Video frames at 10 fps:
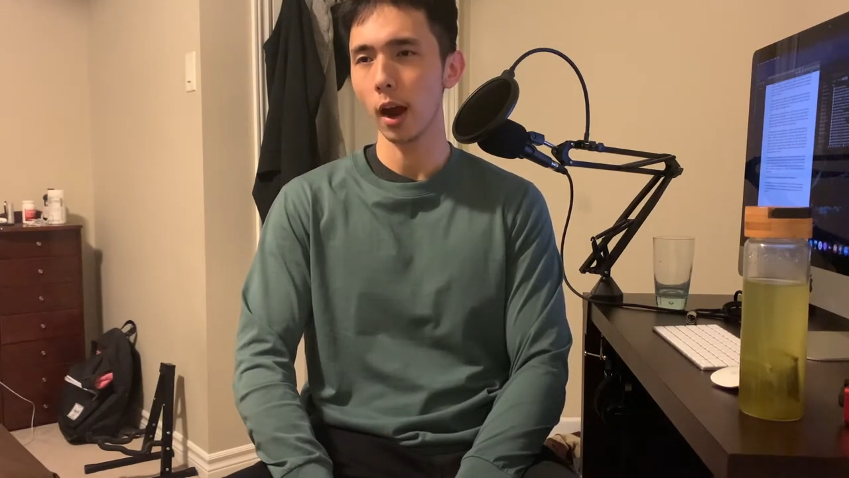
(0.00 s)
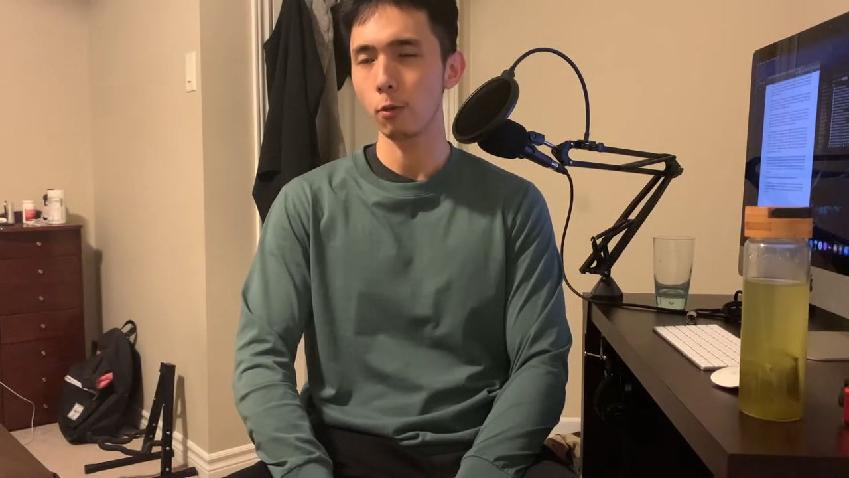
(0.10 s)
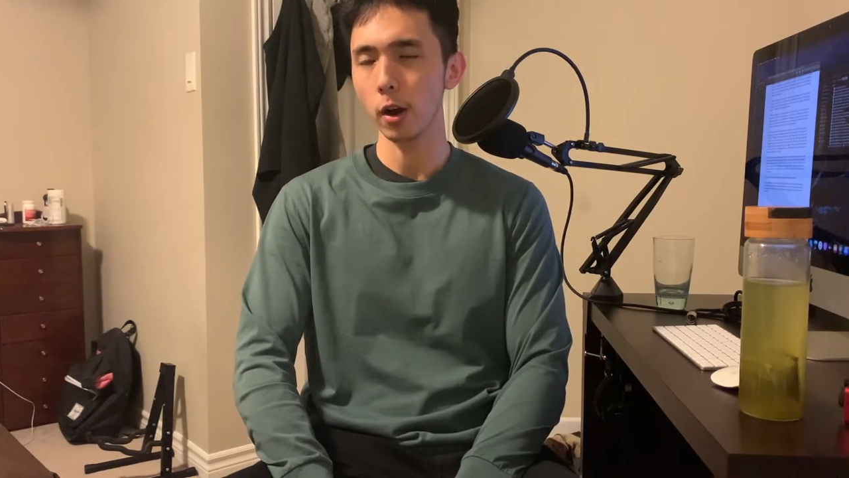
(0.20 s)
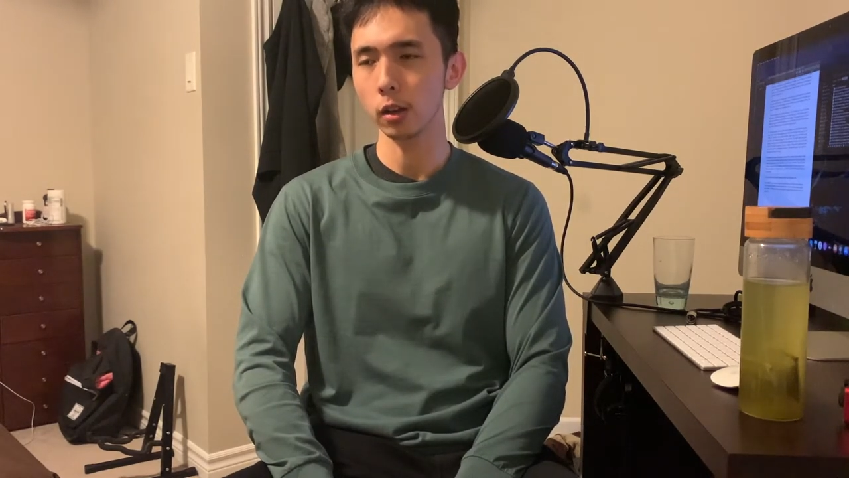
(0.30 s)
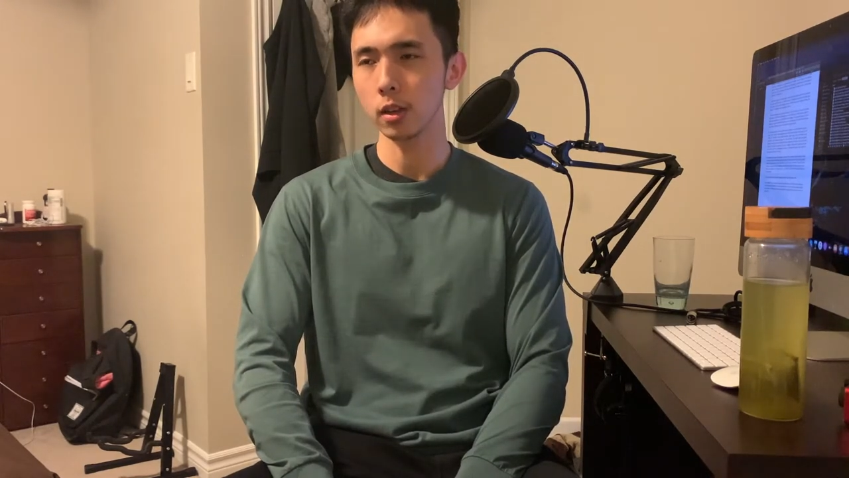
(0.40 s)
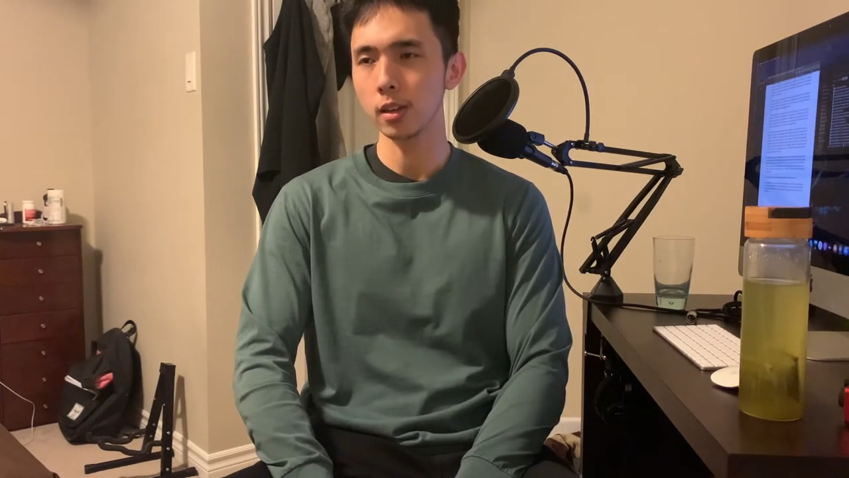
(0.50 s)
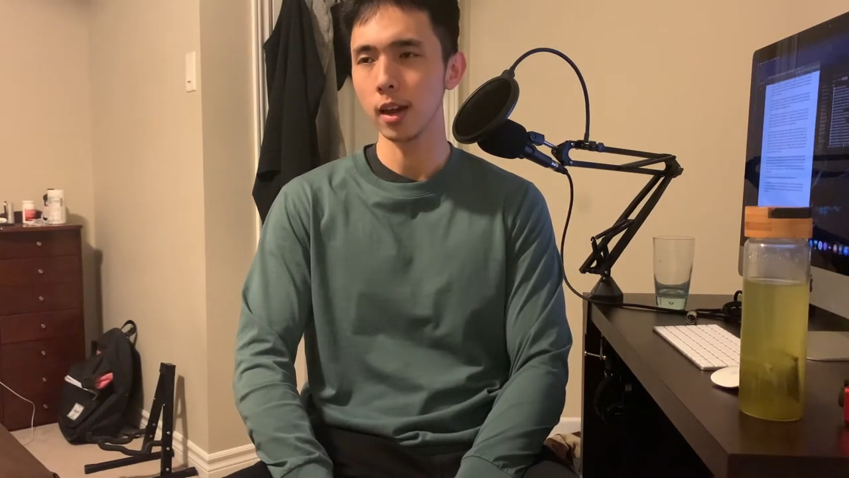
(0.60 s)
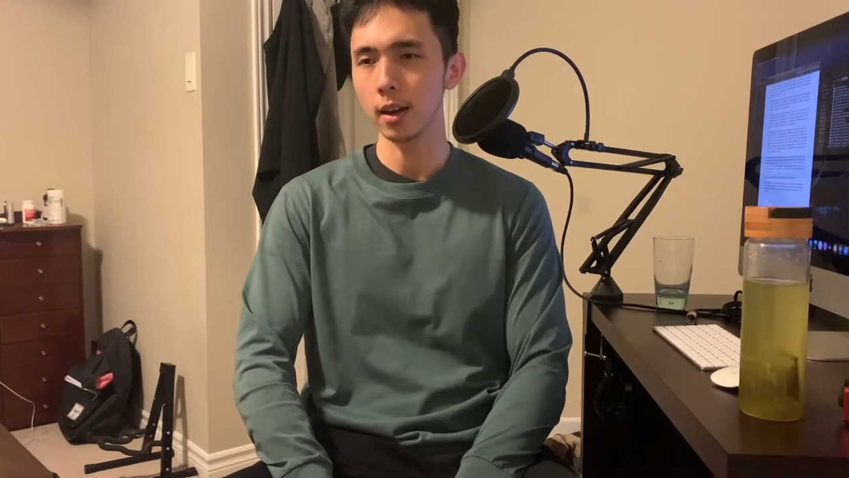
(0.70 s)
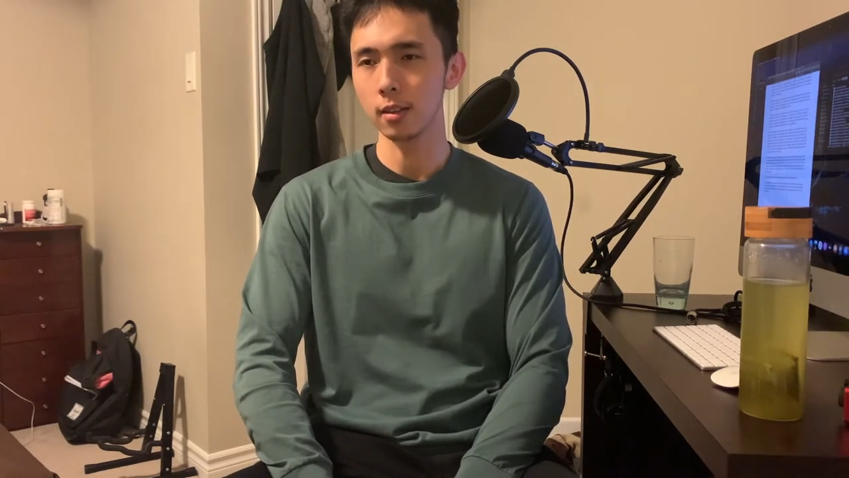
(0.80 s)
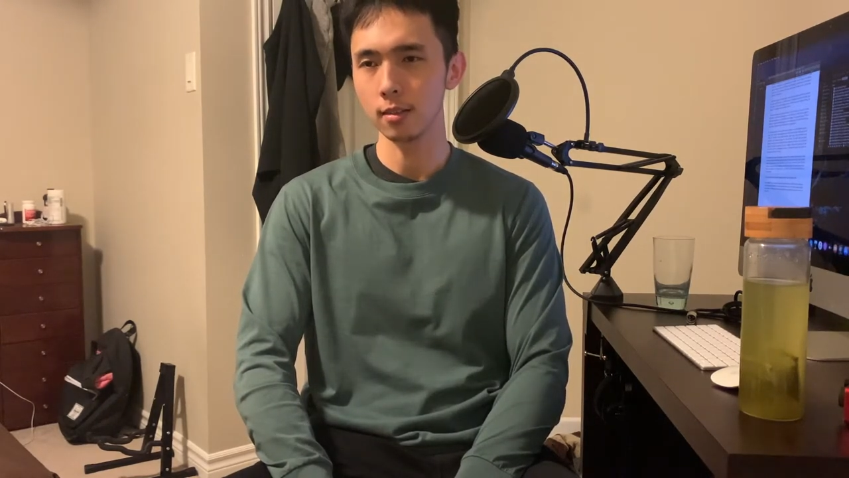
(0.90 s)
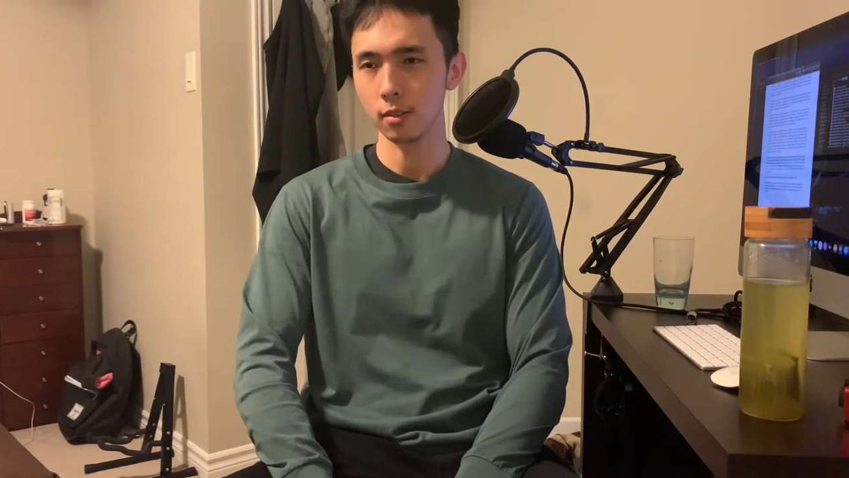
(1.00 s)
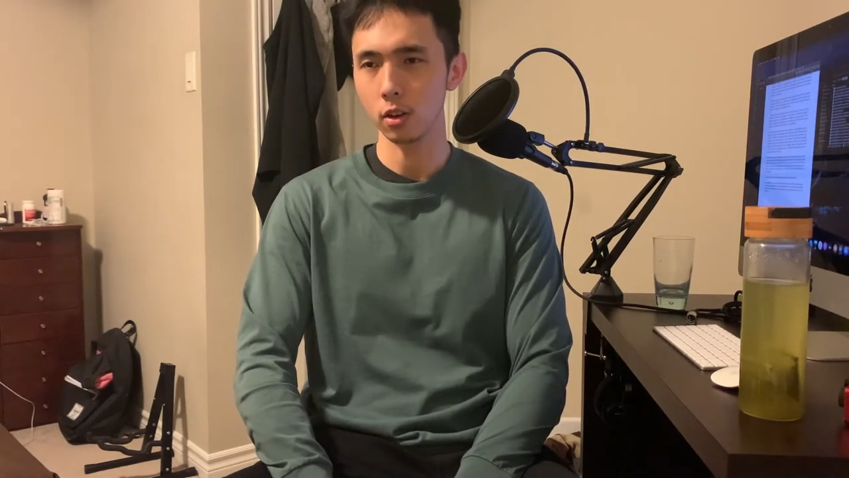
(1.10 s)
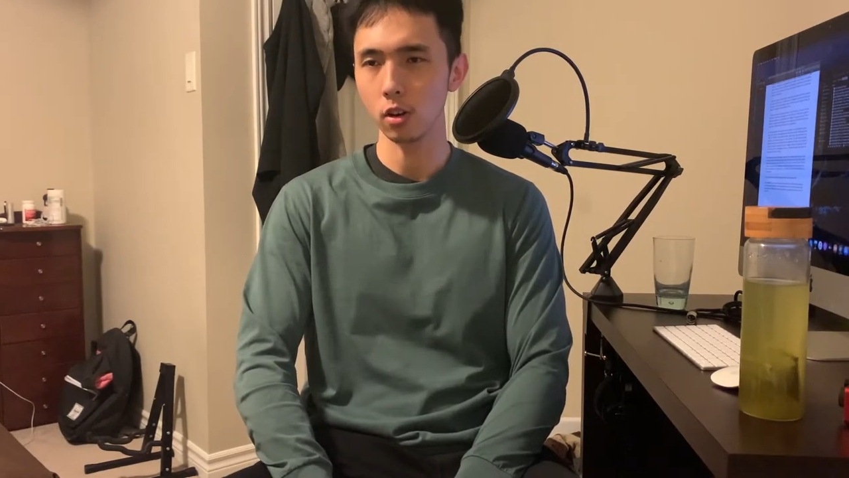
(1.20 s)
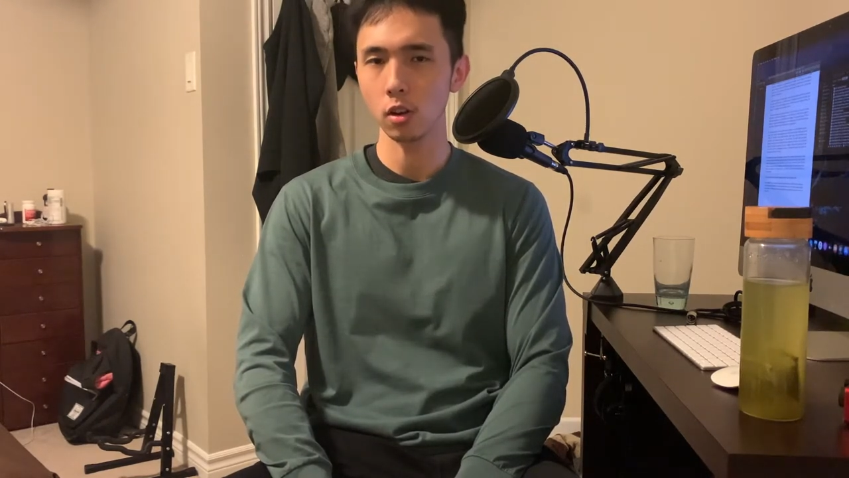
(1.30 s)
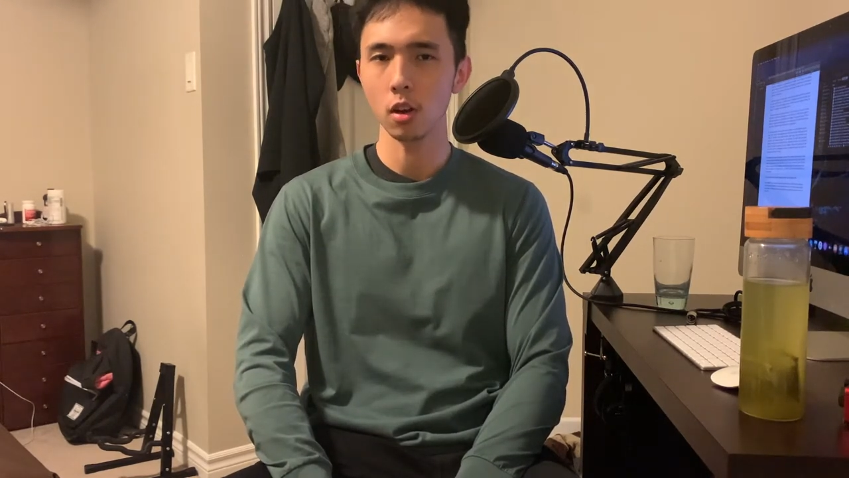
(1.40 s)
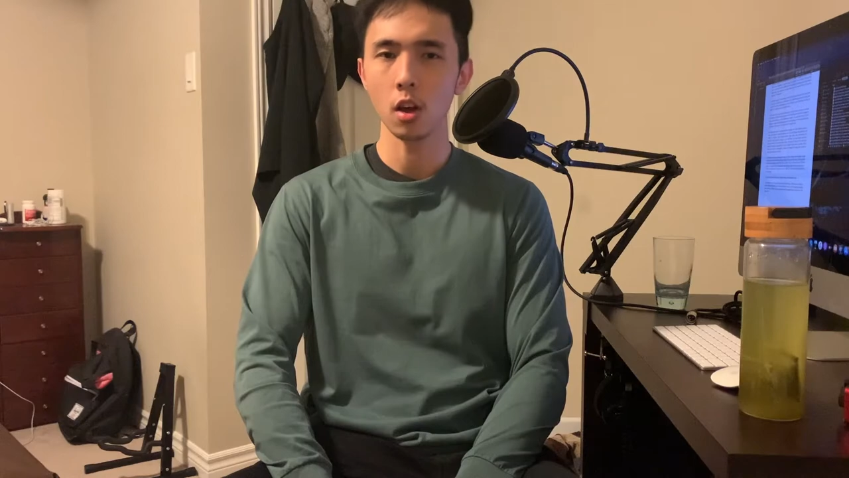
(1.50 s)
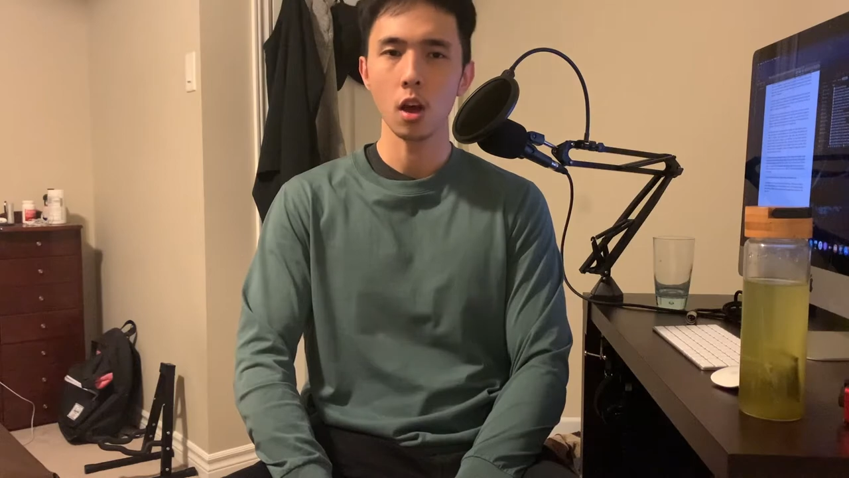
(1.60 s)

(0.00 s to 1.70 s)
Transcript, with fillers: rarely eat any dessert,